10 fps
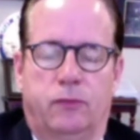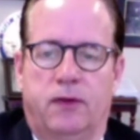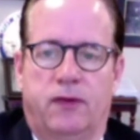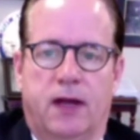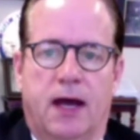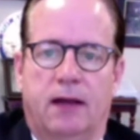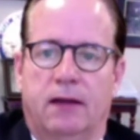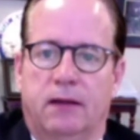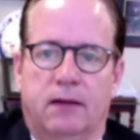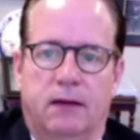We've got
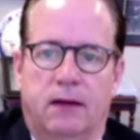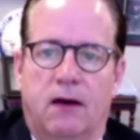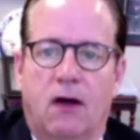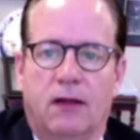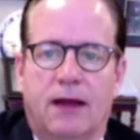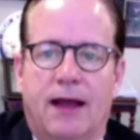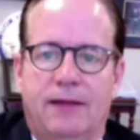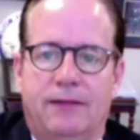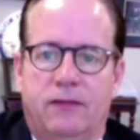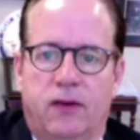all
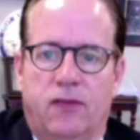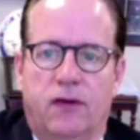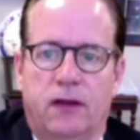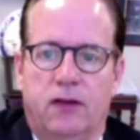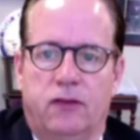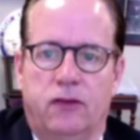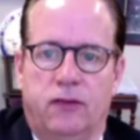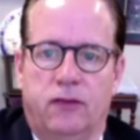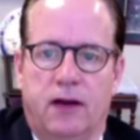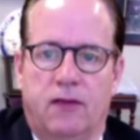kinds of different
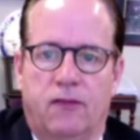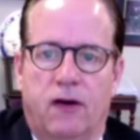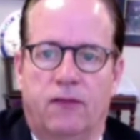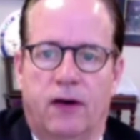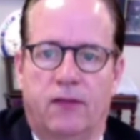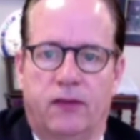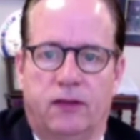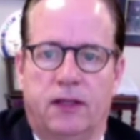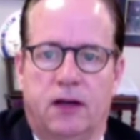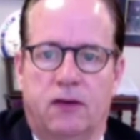issues that involve
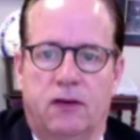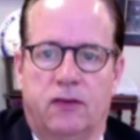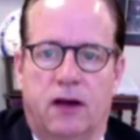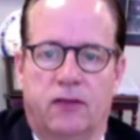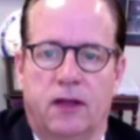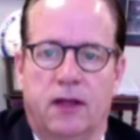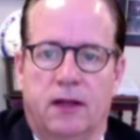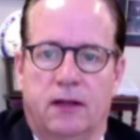obviously increased costs,